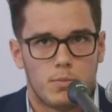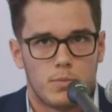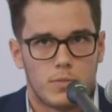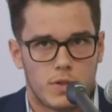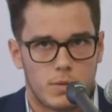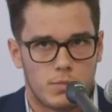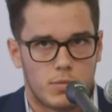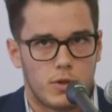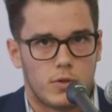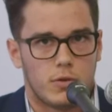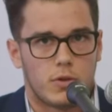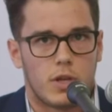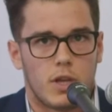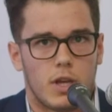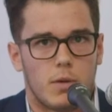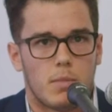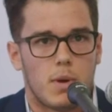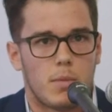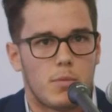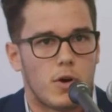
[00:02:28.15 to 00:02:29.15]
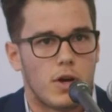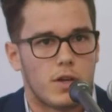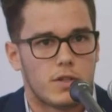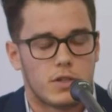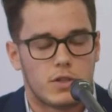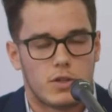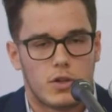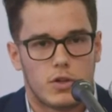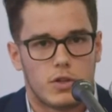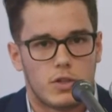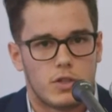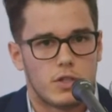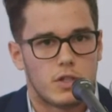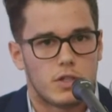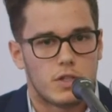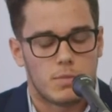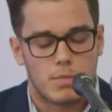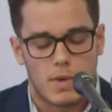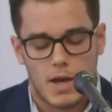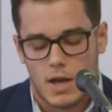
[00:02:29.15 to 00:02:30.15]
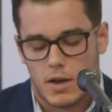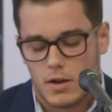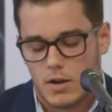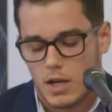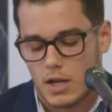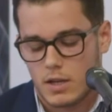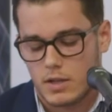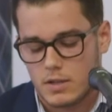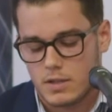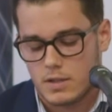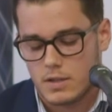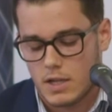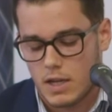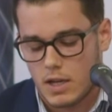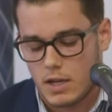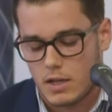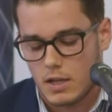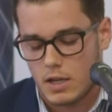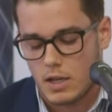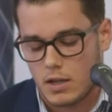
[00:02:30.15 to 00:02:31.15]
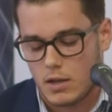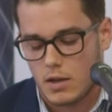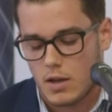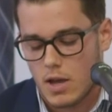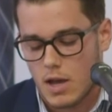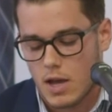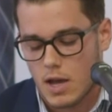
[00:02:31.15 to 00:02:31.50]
simply looking at memorising knowledge. It's about understanding